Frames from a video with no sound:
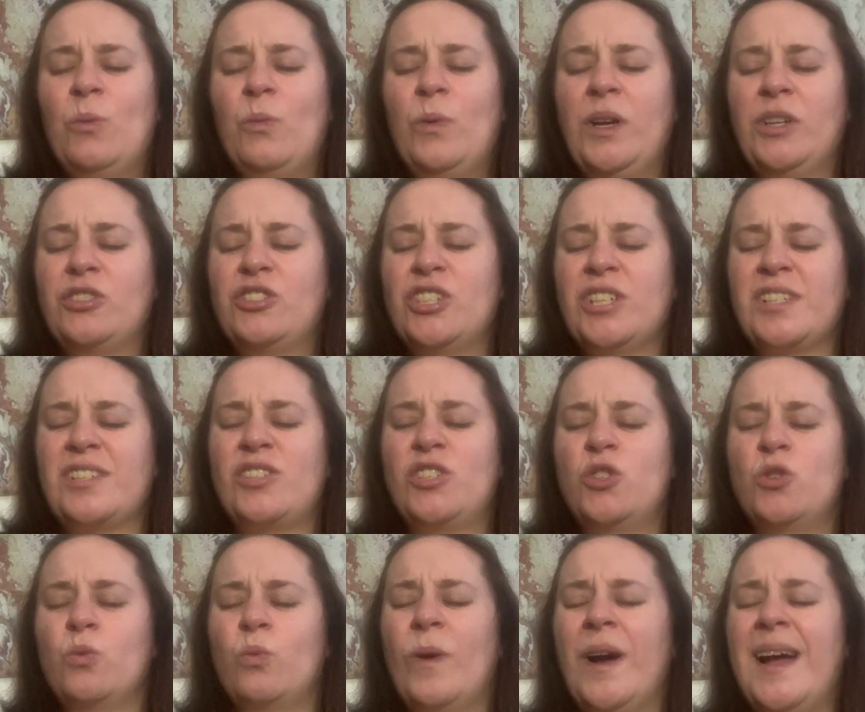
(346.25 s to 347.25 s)
will
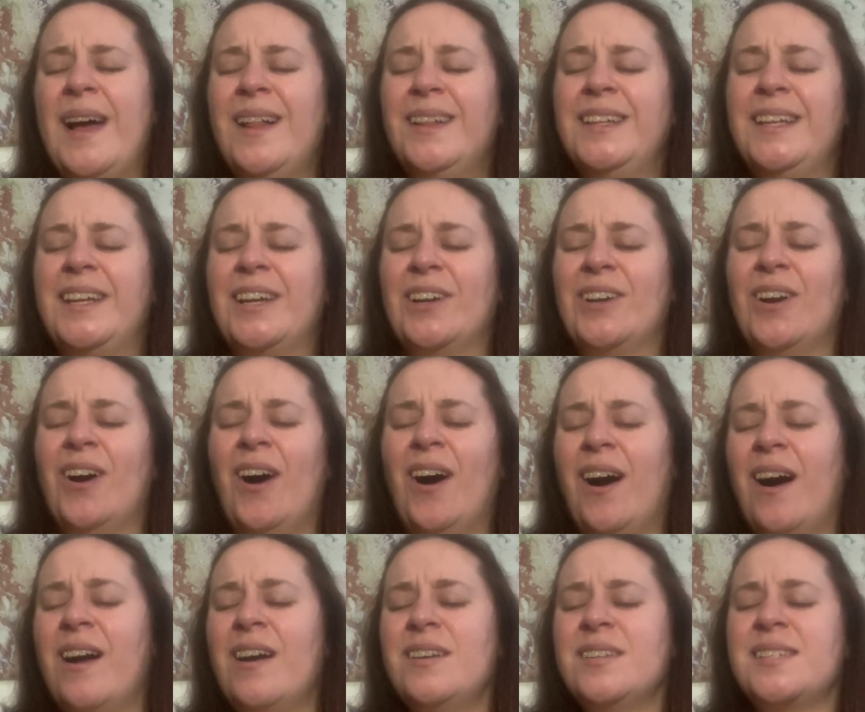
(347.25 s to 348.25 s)
just dwell in our
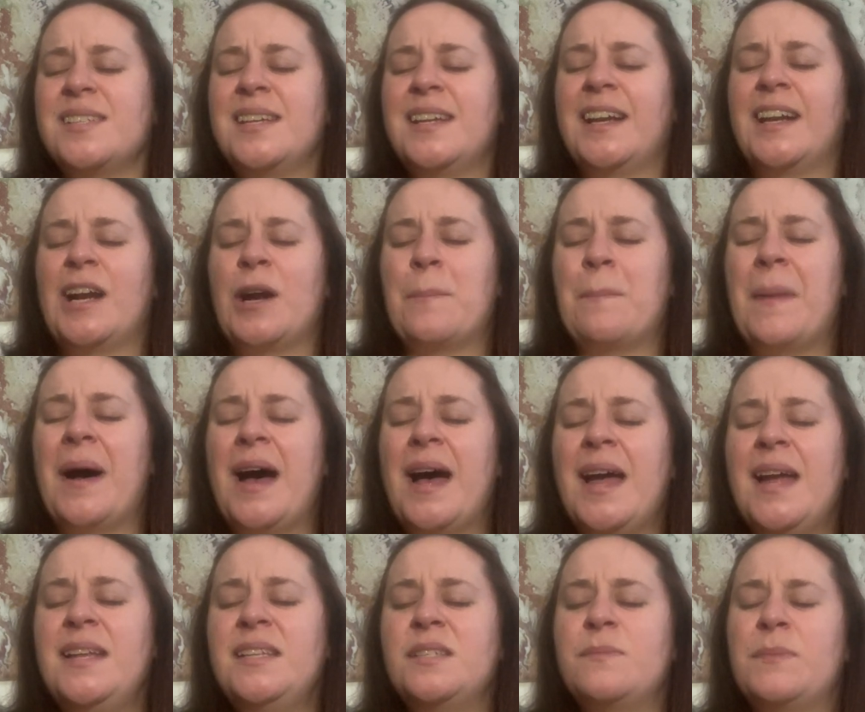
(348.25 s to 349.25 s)
hearts and in our
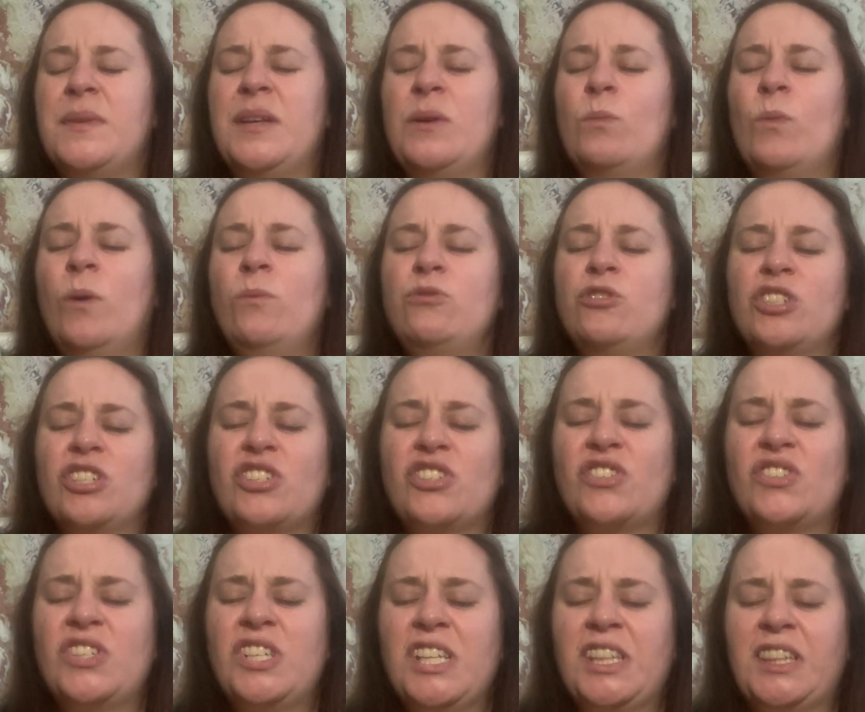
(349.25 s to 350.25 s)
minds, but it won't
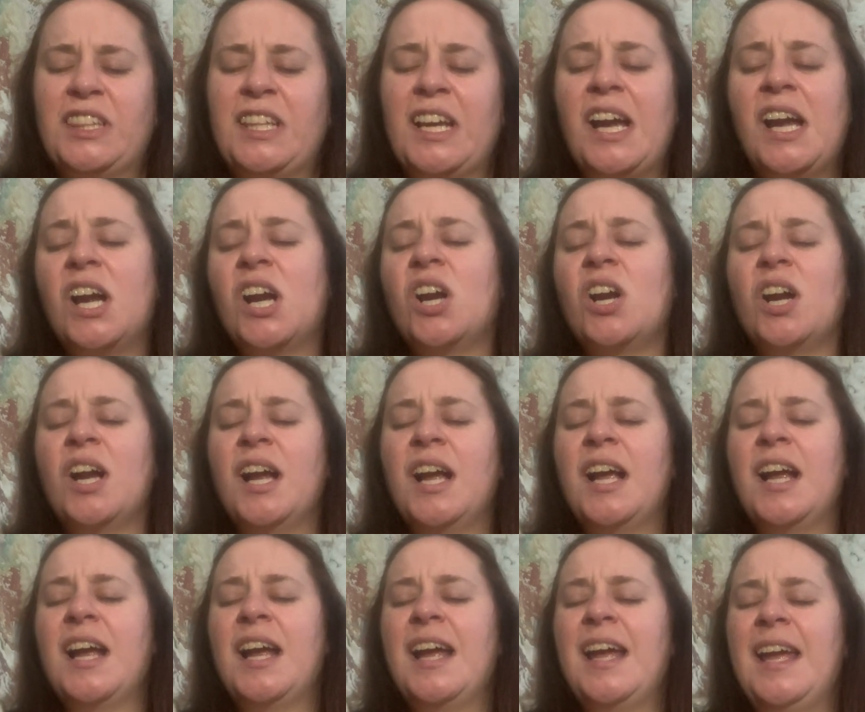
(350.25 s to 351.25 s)
just sit there.
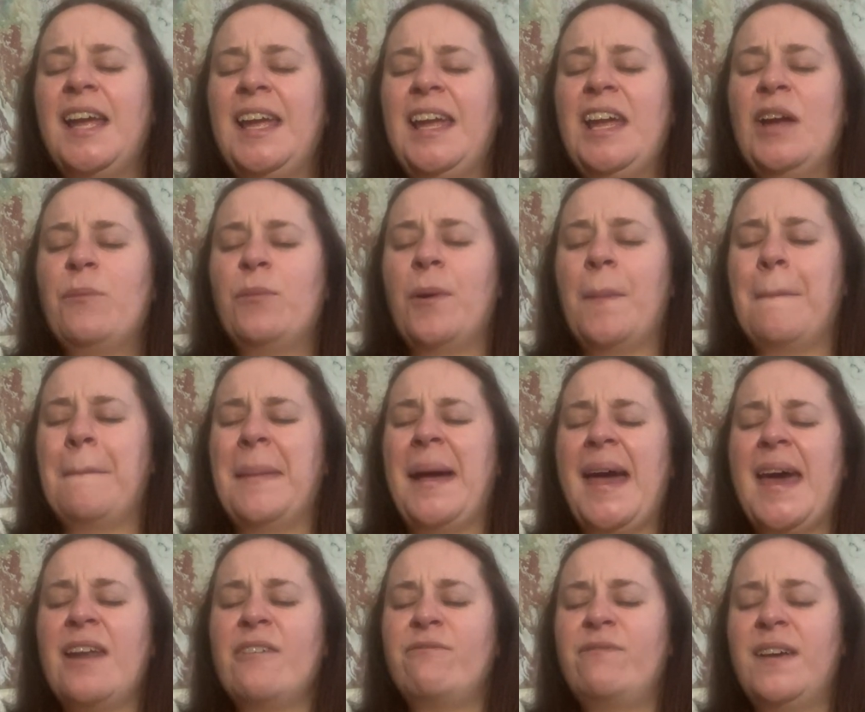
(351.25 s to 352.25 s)
It will
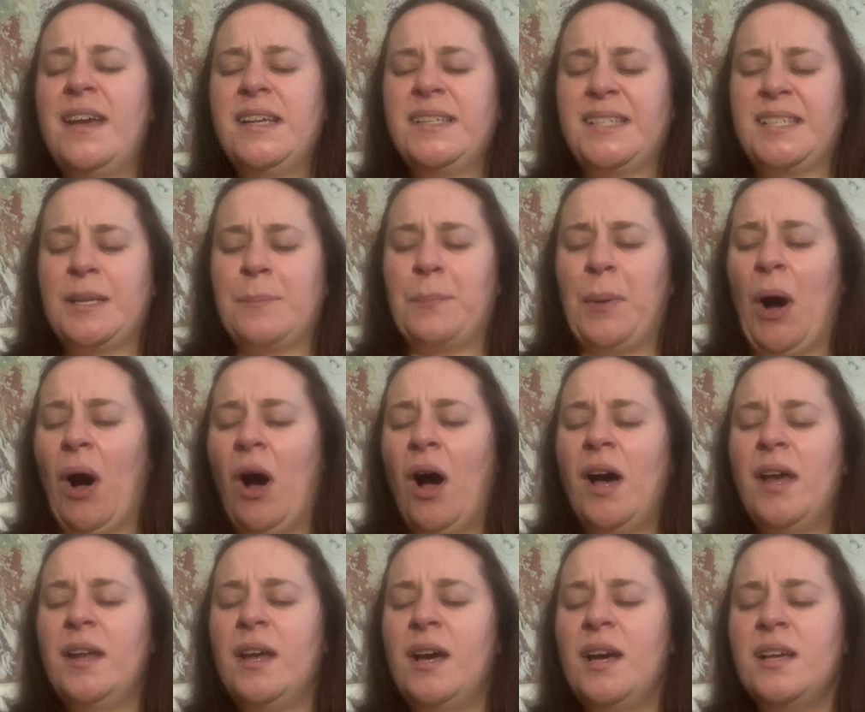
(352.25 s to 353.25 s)
manifest
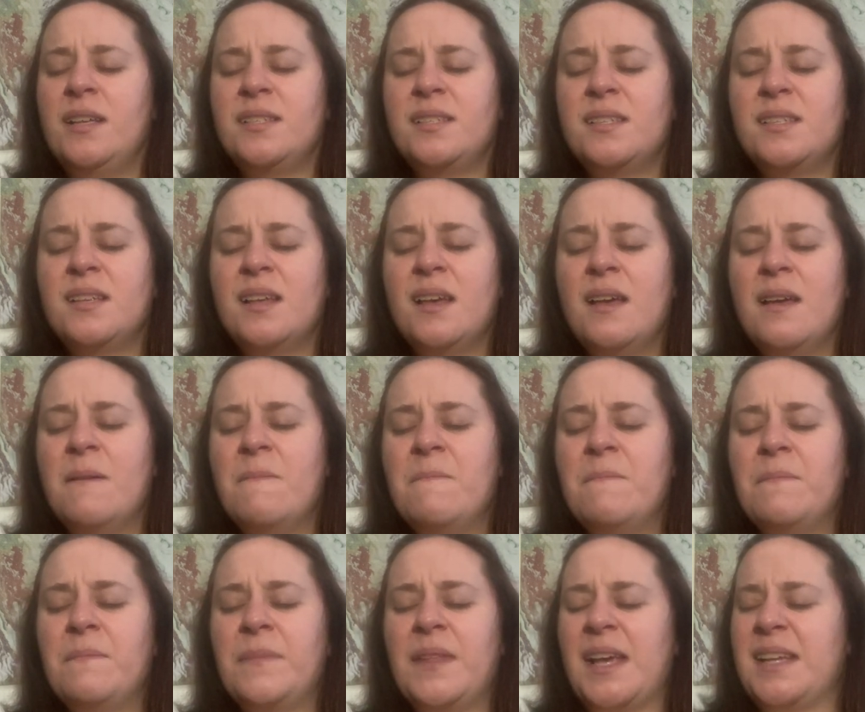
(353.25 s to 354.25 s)
upon us
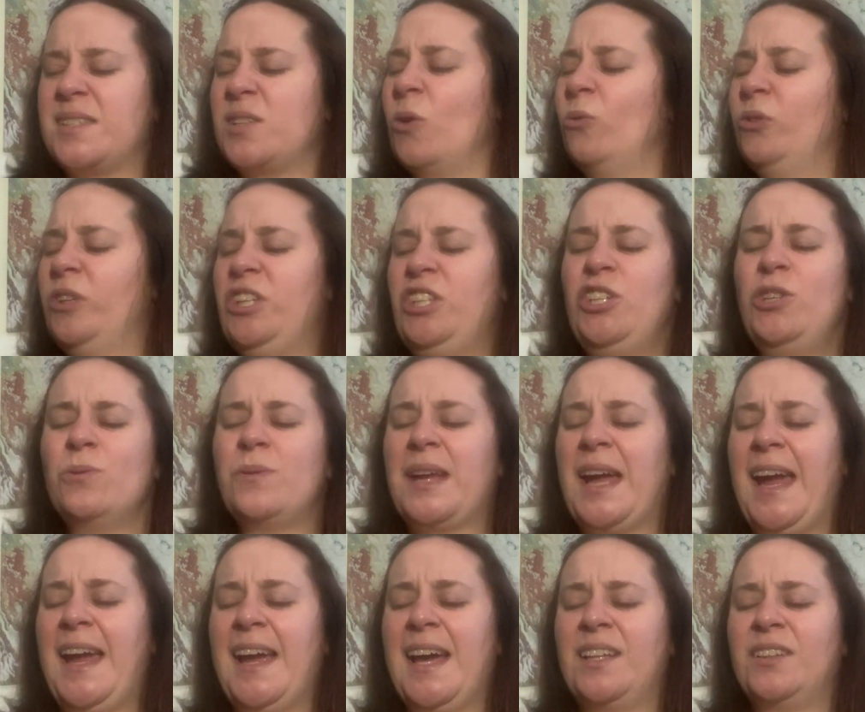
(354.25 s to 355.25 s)
as only you
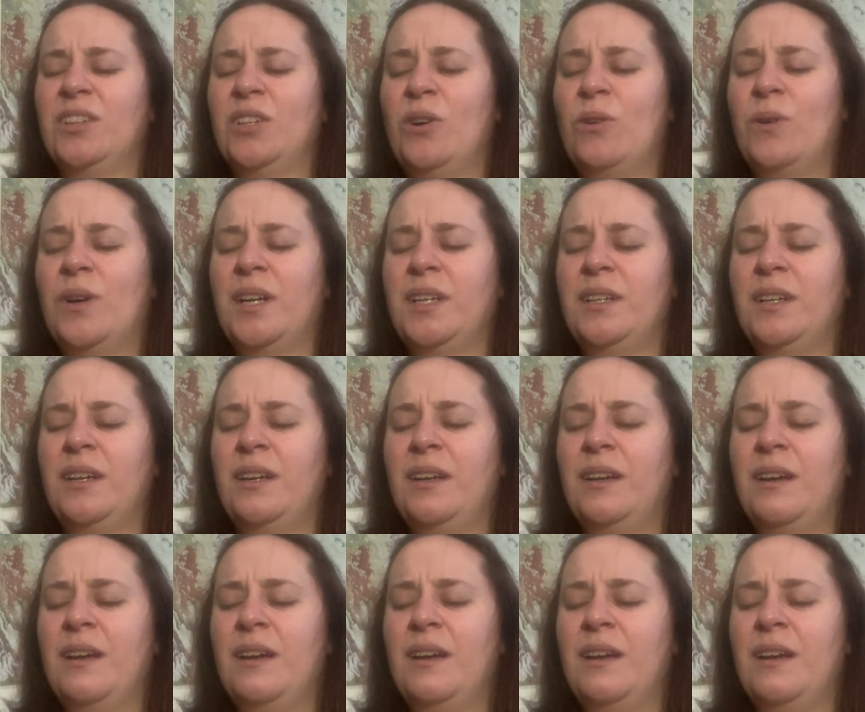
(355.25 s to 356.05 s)
can, Lord